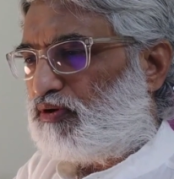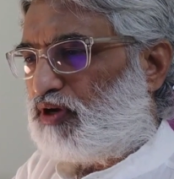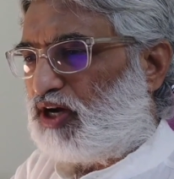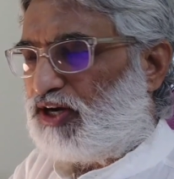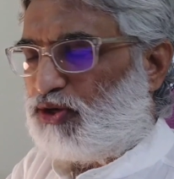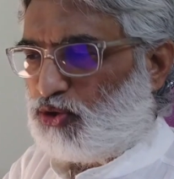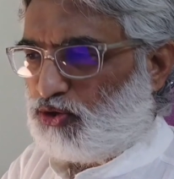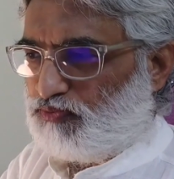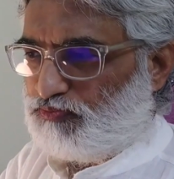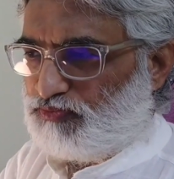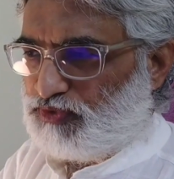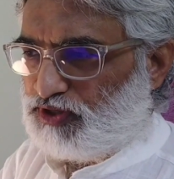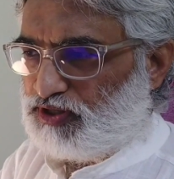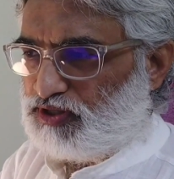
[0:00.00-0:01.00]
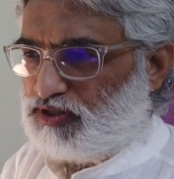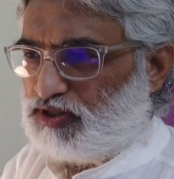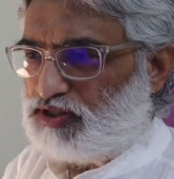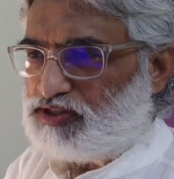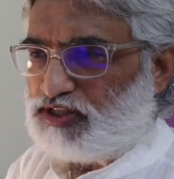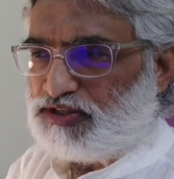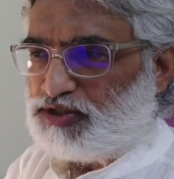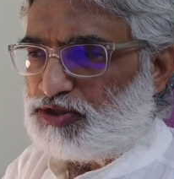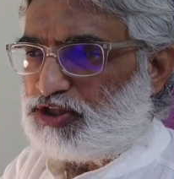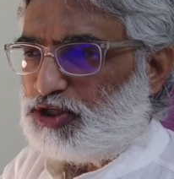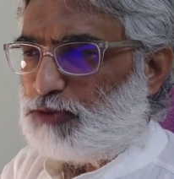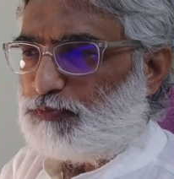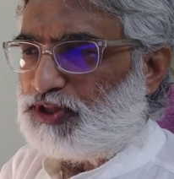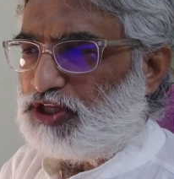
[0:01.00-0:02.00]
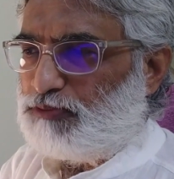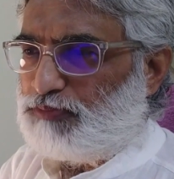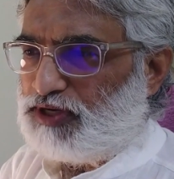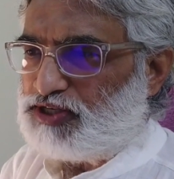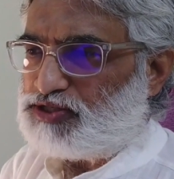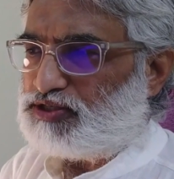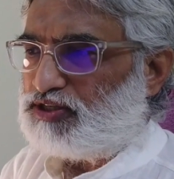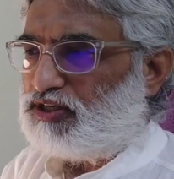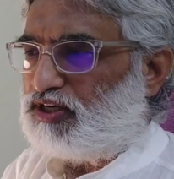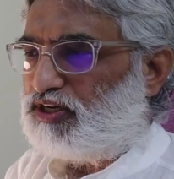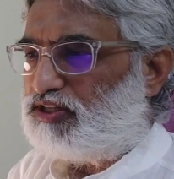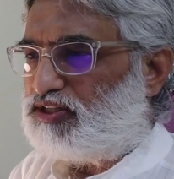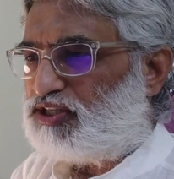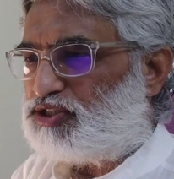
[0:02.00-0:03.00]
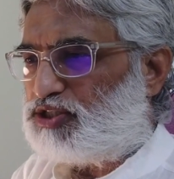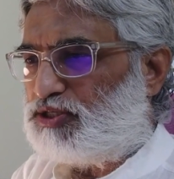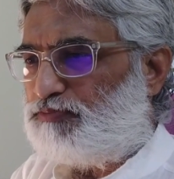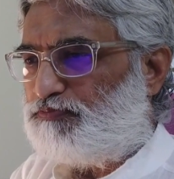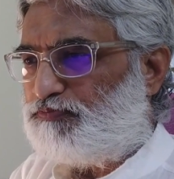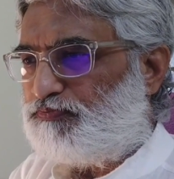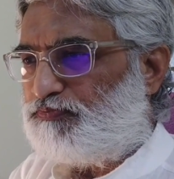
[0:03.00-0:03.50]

I don't know, is it Tirupati based, Lalidaji?